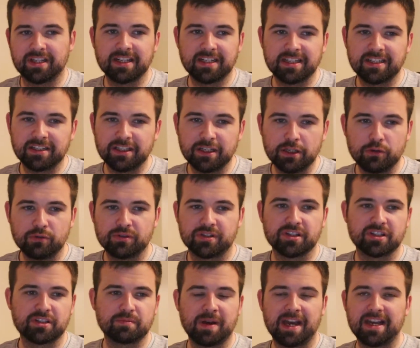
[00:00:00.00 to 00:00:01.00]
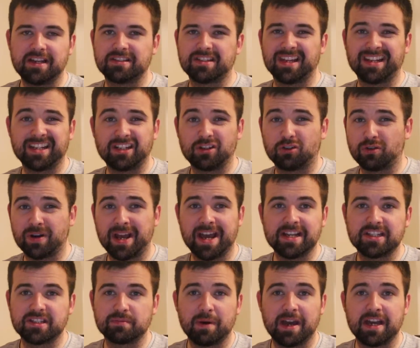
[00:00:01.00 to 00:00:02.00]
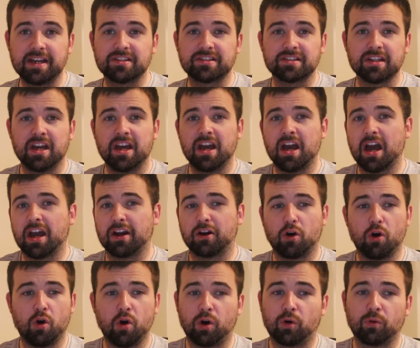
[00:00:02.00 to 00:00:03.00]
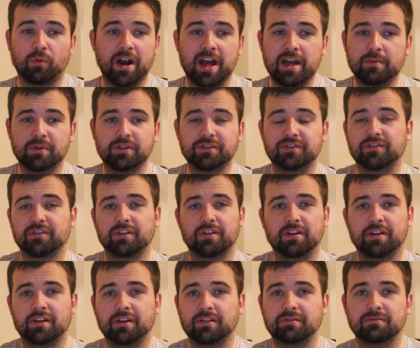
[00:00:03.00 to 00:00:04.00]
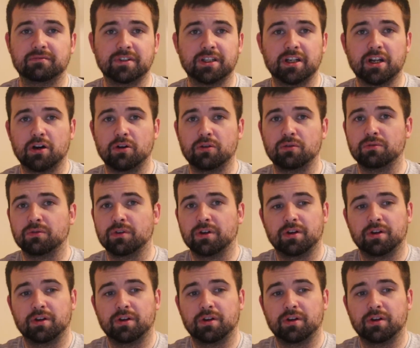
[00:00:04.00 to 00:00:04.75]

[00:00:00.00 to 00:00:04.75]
They didn't use the space, they didn't create space, and Cork were able to, you know,